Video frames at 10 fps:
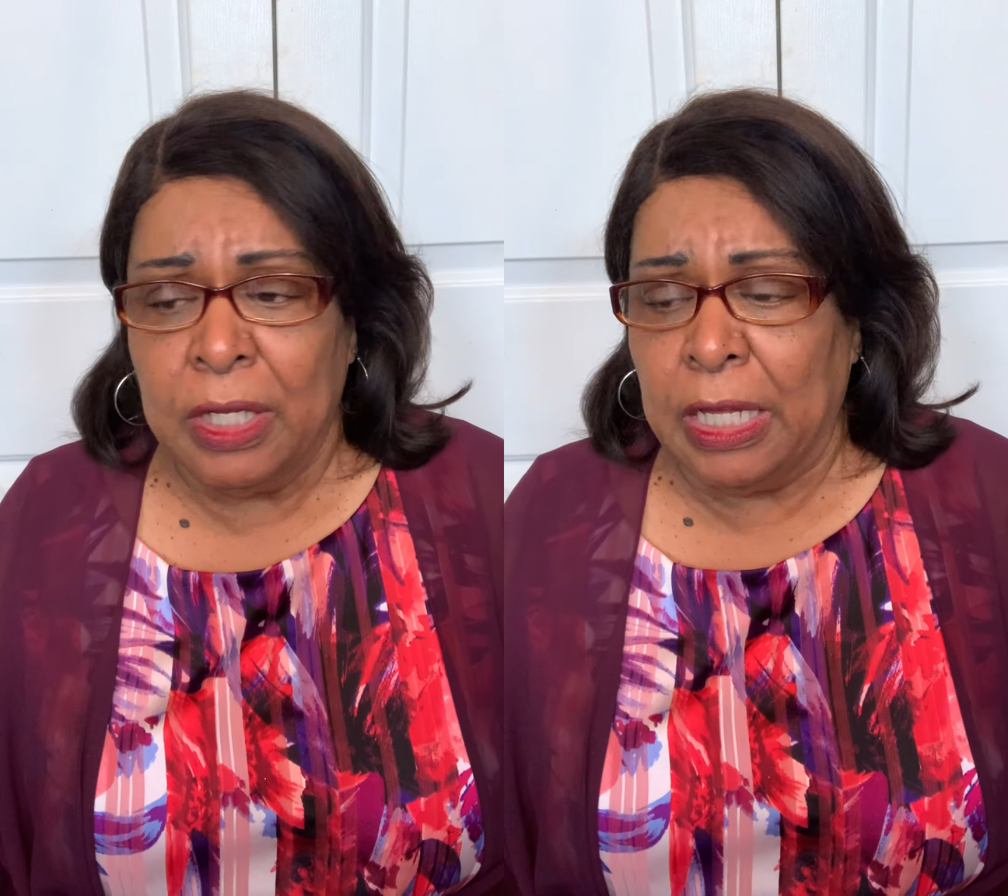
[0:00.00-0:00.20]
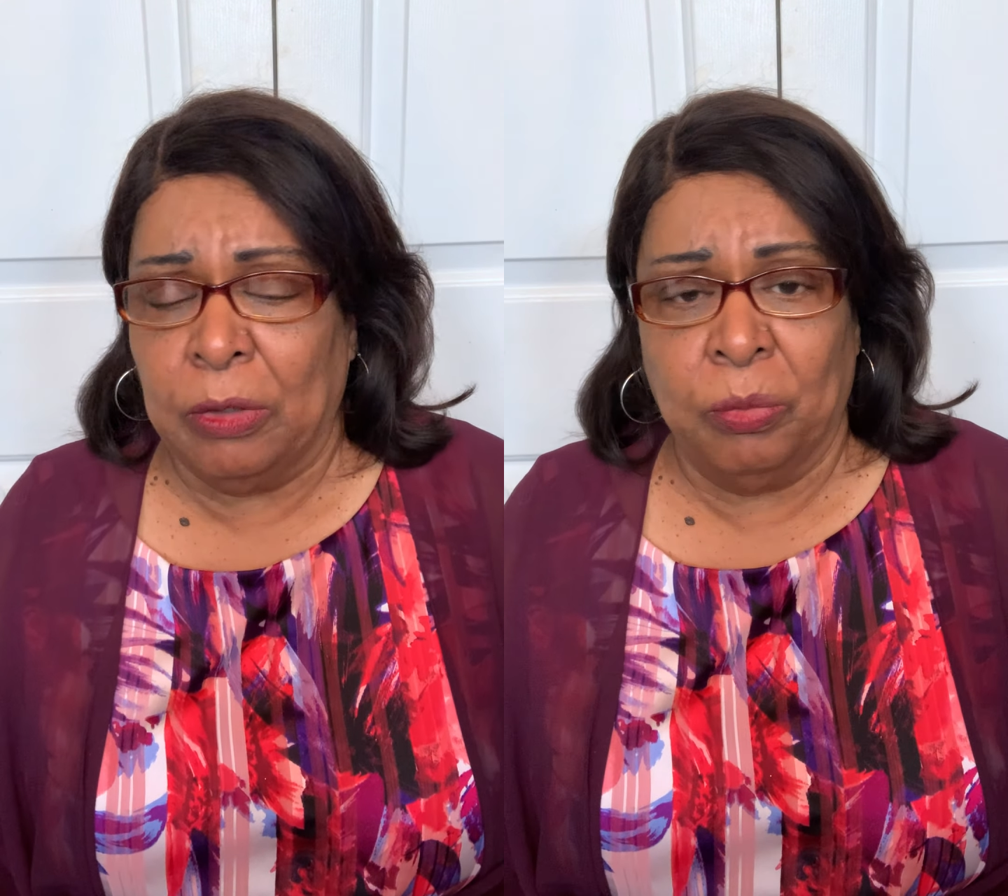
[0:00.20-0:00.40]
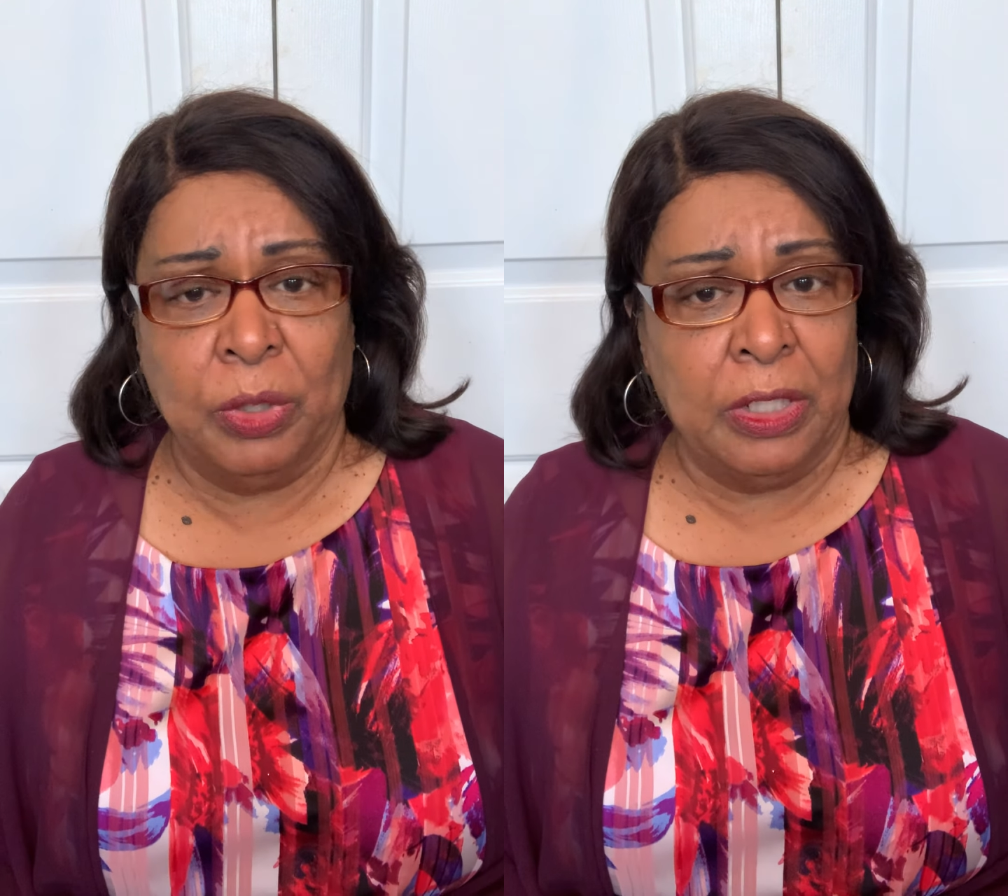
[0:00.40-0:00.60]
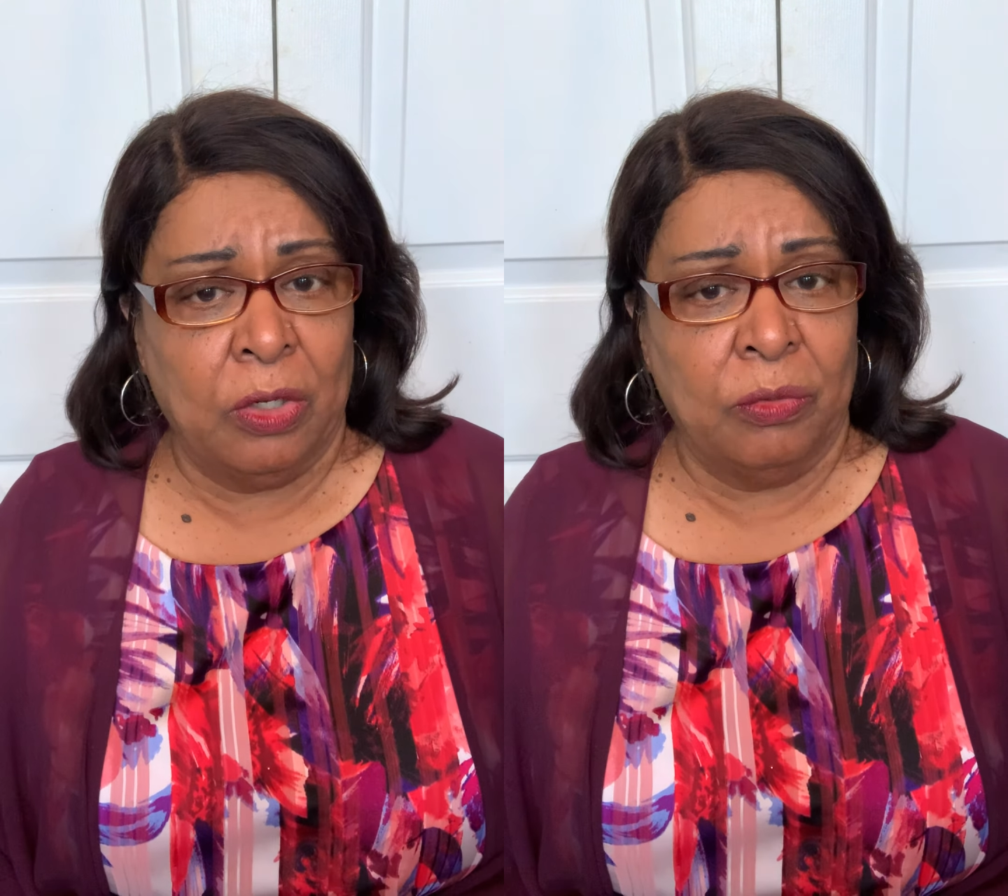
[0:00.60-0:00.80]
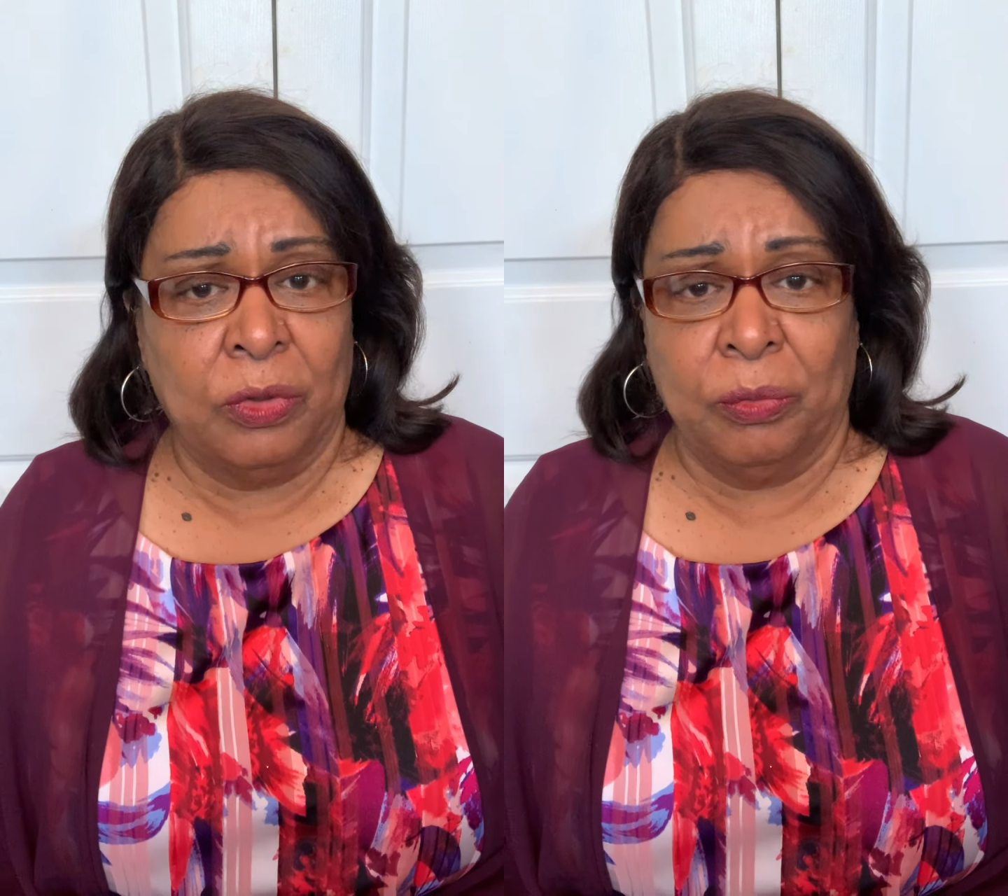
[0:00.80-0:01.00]
and we
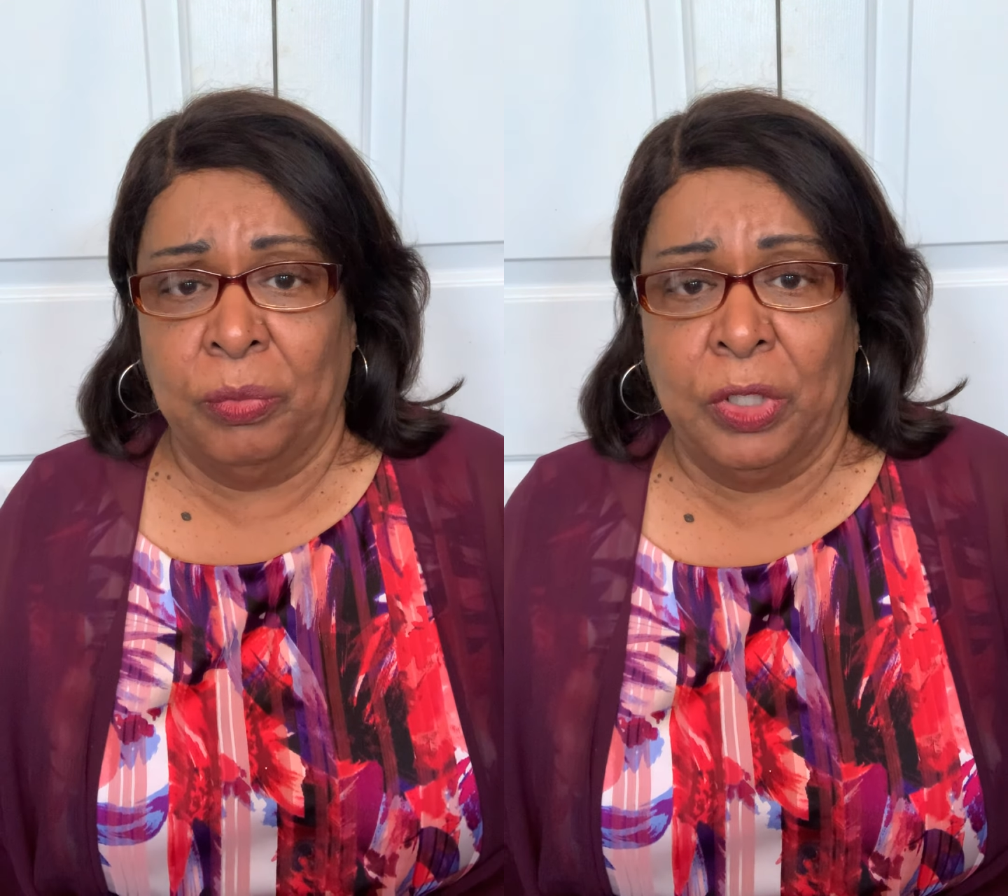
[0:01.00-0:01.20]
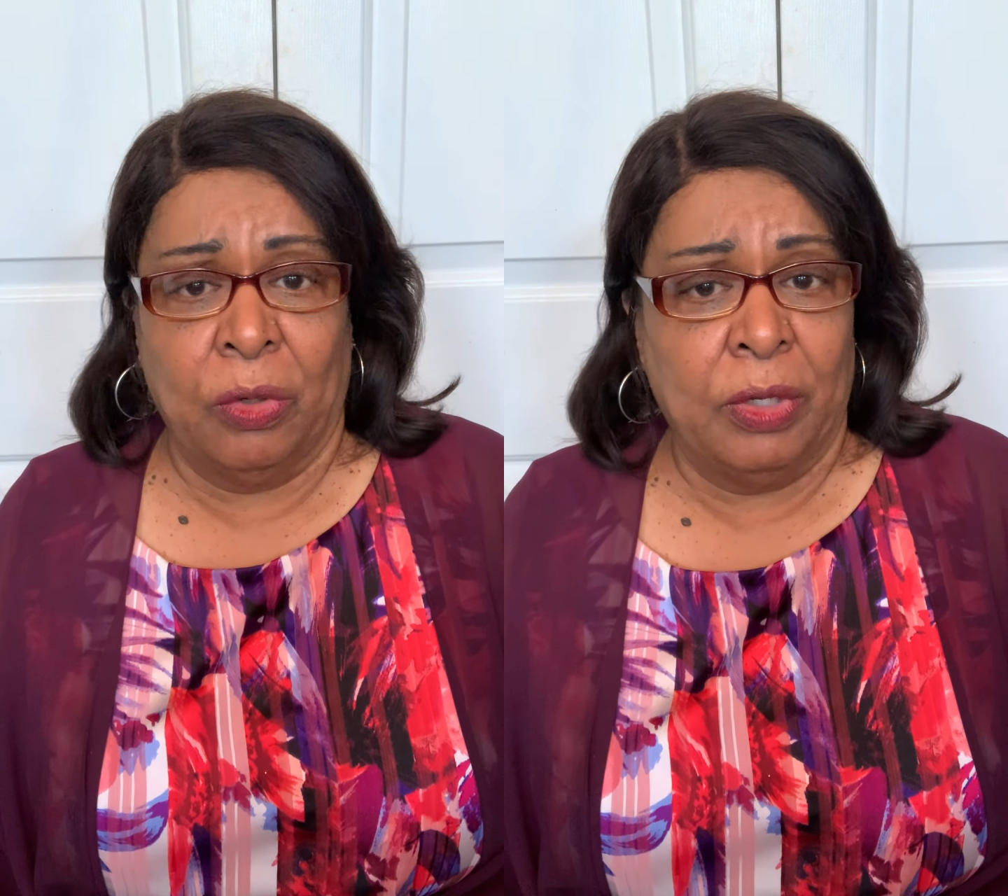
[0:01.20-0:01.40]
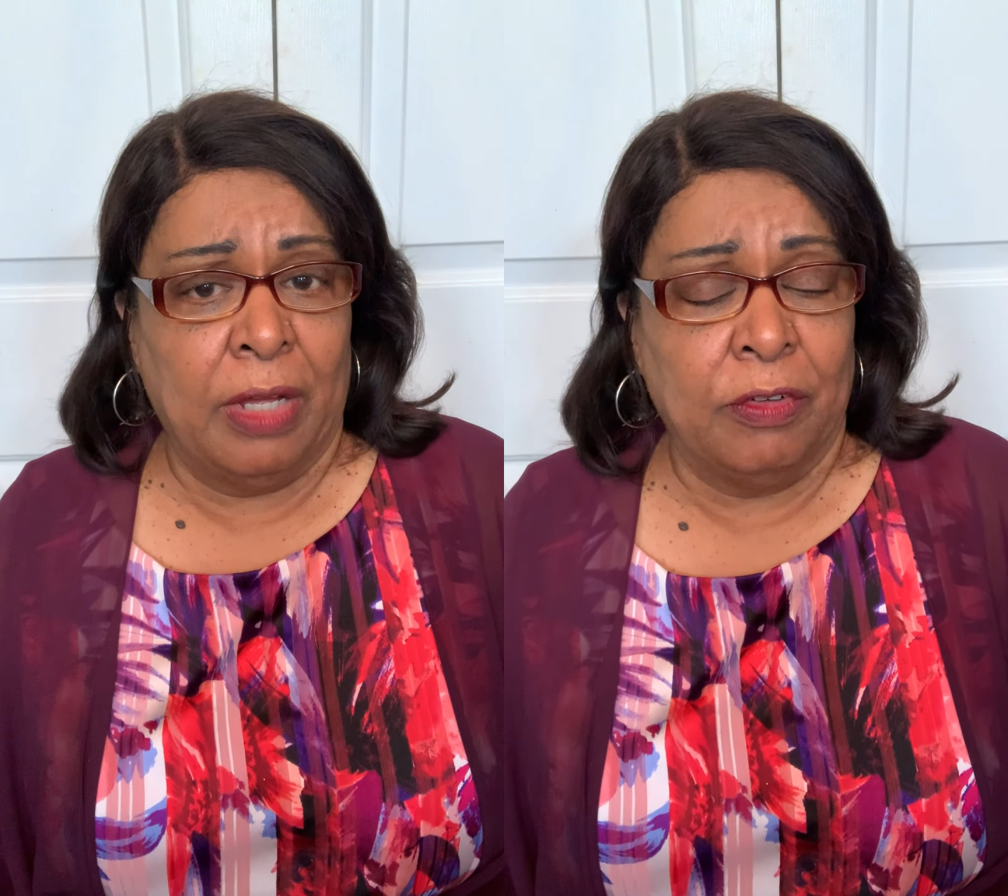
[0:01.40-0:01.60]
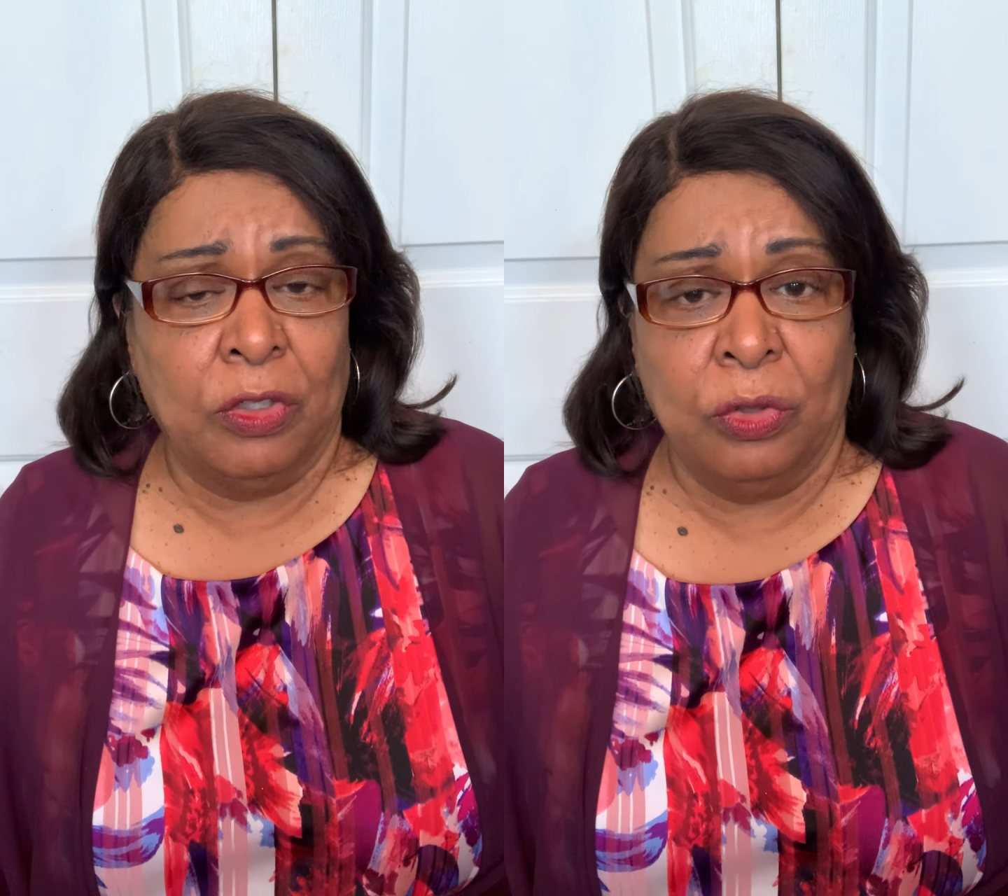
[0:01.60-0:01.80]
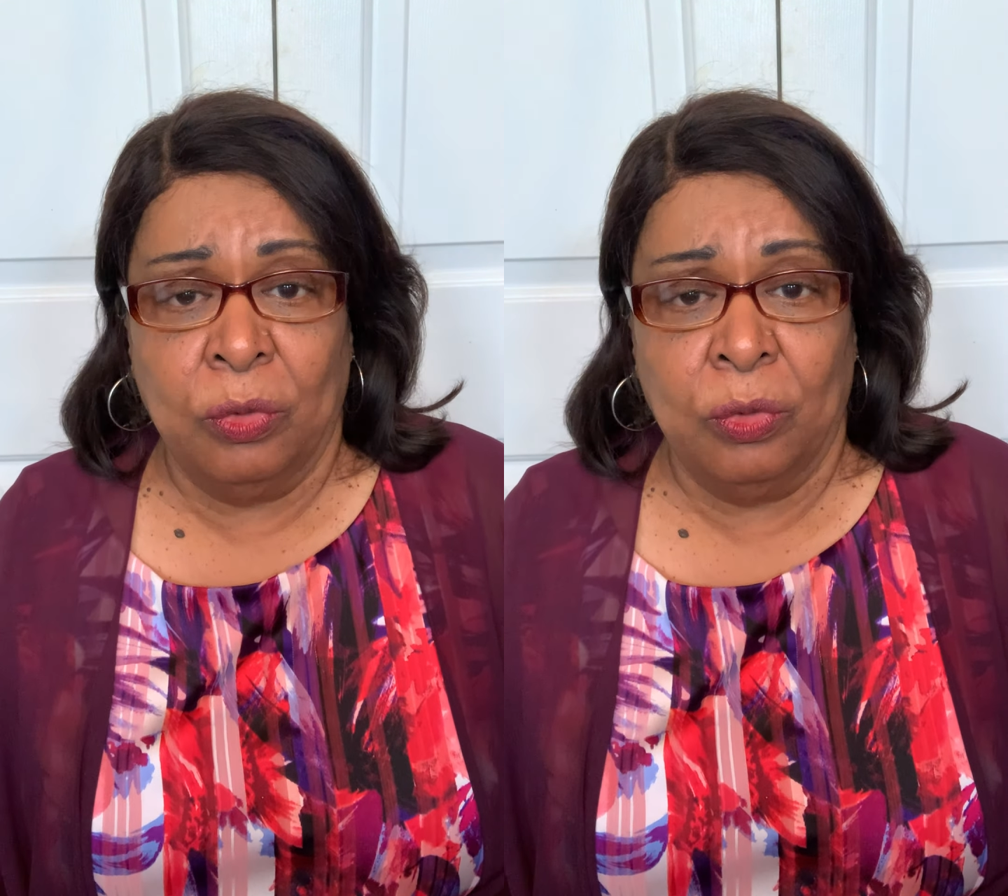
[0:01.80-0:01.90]
don't we don't have a clue